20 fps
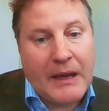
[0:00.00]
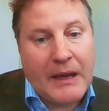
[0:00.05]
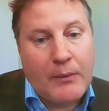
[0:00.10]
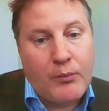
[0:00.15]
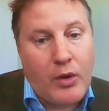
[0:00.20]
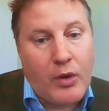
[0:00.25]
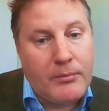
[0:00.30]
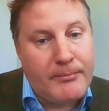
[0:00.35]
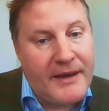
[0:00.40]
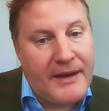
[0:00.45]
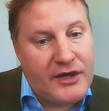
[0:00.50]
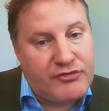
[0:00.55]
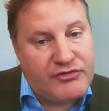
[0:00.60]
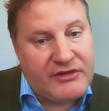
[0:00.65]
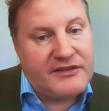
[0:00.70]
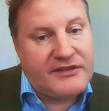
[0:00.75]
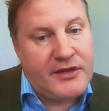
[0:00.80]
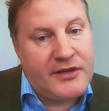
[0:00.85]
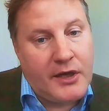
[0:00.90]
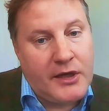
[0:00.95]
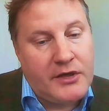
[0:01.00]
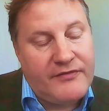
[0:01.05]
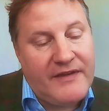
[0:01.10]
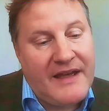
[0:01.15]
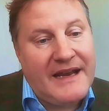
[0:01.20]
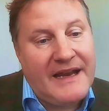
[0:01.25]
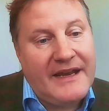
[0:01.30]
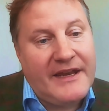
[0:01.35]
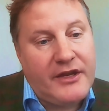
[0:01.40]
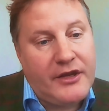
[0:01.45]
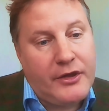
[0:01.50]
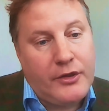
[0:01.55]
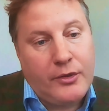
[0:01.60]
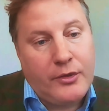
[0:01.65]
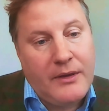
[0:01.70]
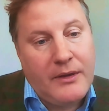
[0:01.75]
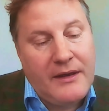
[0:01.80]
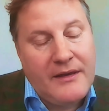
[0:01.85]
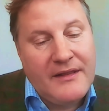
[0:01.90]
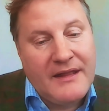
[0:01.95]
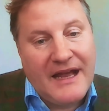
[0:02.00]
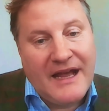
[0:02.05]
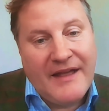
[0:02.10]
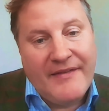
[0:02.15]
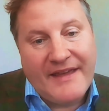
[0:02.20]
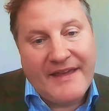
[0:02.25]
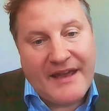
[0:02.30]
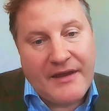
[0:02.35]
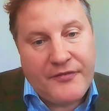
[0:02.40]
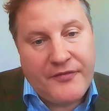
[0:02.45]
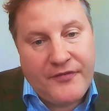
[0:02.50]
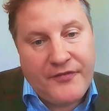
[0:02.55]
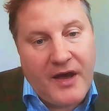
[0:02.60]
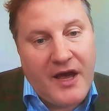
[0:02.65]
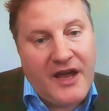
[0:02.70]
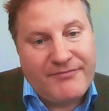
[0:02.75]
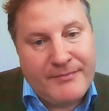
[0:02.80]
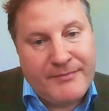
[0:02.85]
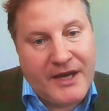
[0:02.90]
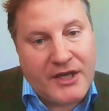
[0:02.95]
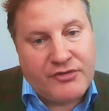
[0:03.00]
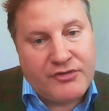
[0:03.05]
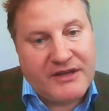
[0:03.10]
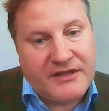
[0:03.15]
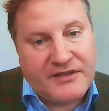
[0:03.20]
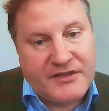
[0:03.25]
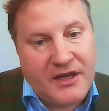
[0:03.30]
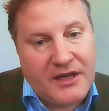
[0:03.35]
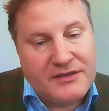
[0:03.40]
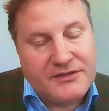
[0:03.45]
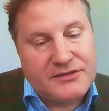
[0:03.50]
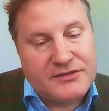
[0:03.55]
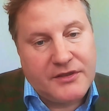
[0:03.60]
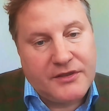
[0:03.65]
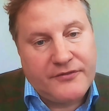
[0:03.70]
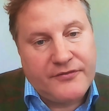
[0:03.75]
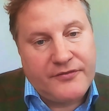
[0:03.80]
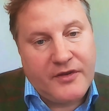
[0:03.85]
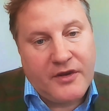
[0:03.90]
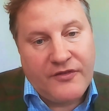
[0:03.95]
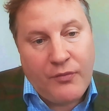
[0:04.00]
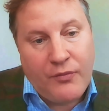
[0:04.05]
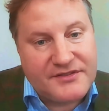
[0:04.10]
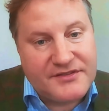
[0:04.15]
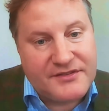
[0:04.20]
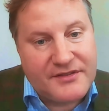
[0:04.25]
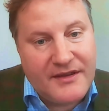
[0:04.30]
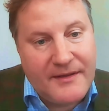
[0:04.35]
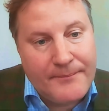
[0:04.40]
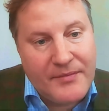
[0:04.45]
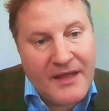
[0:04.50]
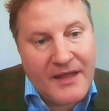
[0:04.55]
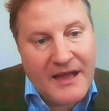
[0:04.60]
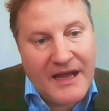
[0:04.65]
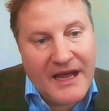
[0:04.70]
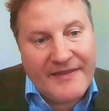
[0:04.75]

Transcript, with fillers: They get one metric ton of LEU and they get five metric tons of waste